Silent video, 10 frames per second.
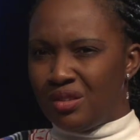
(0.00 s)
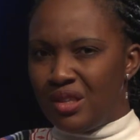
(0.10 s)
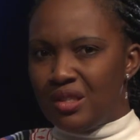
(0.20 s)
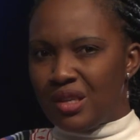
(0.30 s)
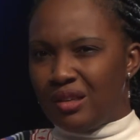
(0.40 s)

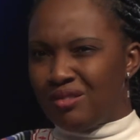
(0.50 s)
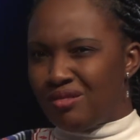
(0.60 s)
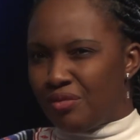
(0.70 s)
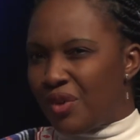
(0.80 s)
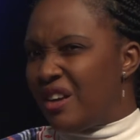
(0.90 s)
these are
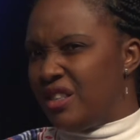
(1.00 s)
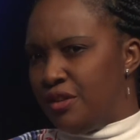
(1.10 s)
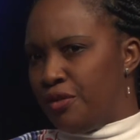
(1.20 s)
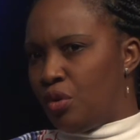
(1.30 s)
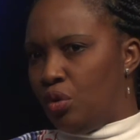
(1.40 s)
very
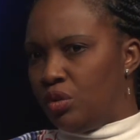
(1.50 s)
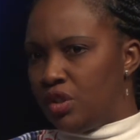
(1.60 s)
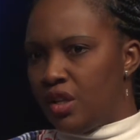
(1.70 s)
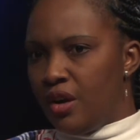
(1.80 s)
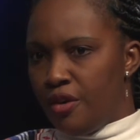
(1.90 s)

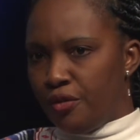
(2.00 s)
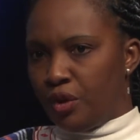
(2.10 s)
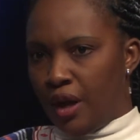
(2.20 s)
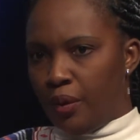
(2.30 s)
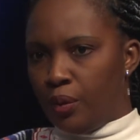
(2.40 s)
difficult for
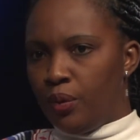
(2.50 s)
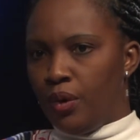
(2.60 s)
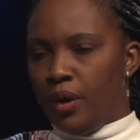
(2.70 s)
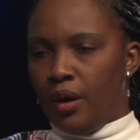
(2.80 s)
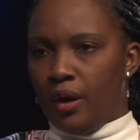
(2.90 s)
now.
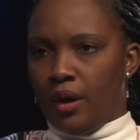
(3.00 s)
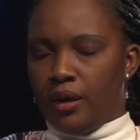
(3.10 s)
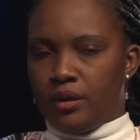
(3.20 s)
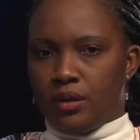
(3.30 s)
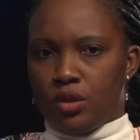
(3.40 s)

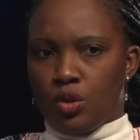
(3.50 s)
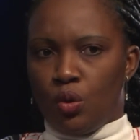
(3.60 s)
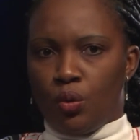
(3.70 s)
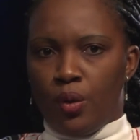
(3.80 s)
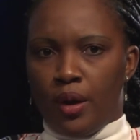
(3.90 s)
And
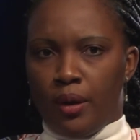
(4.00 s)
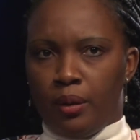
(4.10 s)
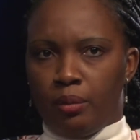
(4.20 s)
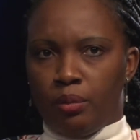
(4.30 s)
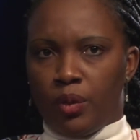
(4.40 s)
so
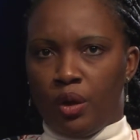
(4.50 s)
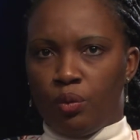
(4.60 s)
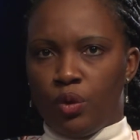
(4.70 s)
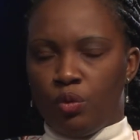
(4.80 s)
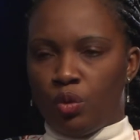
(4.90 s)

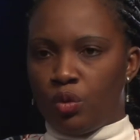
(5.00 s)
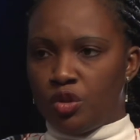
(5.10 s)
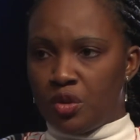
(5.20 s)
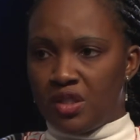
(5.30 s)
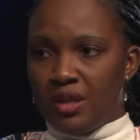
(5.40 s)
we will
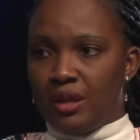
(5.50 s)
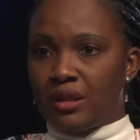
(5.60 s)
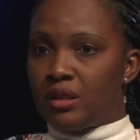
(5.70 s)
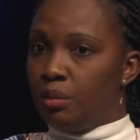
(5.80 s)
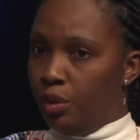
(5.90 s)
want to say
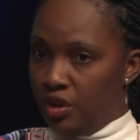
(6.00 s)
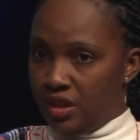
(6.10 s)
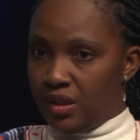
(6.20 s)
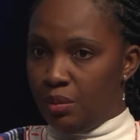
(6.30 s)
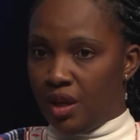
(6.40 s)
that
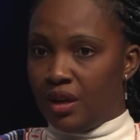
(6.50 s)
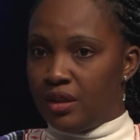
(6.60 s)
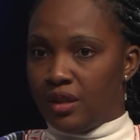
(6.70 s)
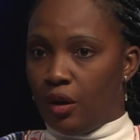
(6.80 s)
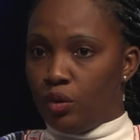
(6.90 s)

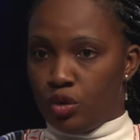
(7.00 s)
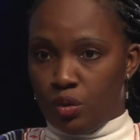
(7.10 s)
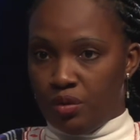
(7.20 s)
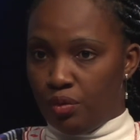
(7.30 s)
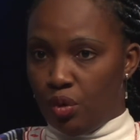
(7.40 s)
policymakers are also
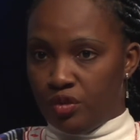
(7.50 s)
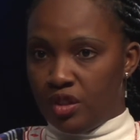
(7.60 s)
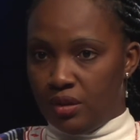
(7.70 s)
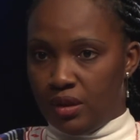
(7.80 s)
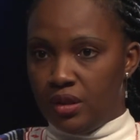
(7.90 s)
involved
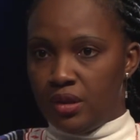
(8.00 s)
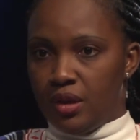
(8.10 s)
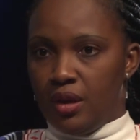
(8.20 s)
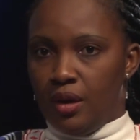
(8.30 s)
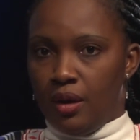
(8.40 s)
in this.
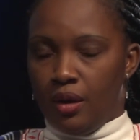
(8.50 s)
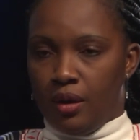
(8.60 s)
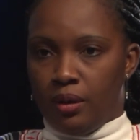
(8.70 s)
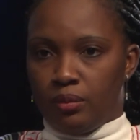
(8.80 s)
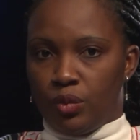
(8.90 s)

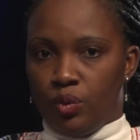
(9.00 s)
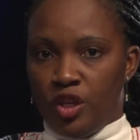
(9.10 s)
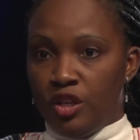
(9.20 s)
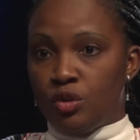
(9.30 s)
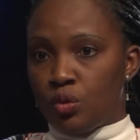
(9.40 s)
We
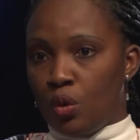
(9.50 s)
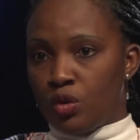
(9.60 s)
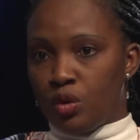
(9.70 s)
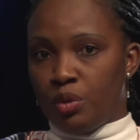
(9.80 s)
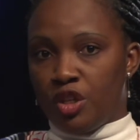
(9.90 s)
need to
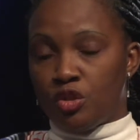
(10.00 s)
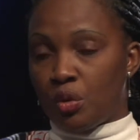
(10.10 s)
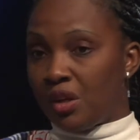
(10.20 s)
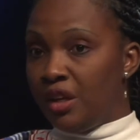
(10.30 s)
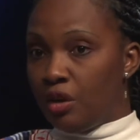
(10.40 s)
also begin to
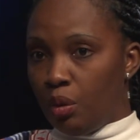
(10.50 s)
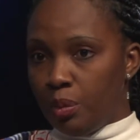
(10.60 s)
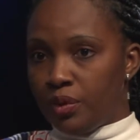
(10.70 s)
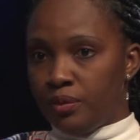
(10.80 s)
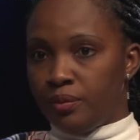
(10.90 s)
clean up,